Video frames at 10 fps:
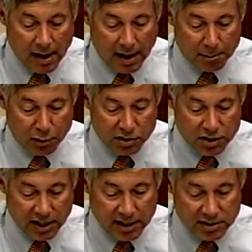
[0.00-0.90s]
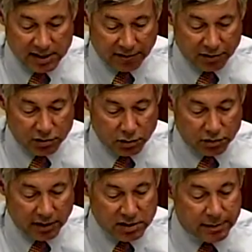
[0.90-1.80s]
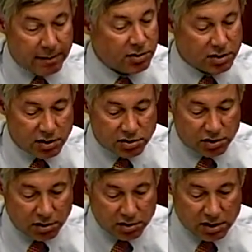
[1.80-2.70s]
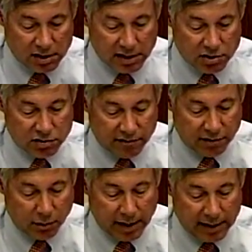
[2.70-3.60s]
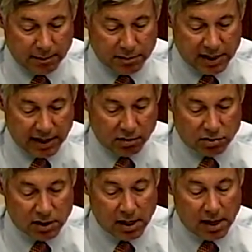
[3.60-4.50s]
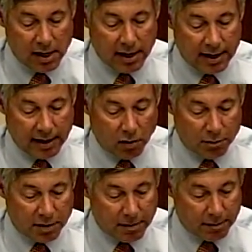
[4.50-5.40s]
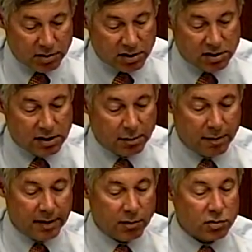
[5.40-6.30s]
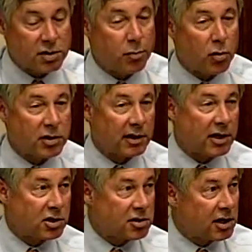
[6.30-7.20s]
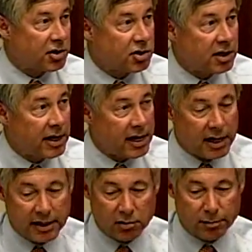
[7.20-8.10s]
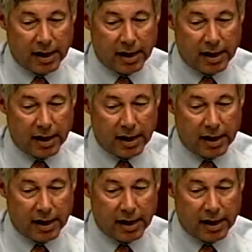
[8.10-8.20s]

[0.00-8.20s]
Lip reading: I appreciate his effort to address members' concerns on the issue of uranium tails, and I hope that members of the subcommittee will support the legislation, and I yield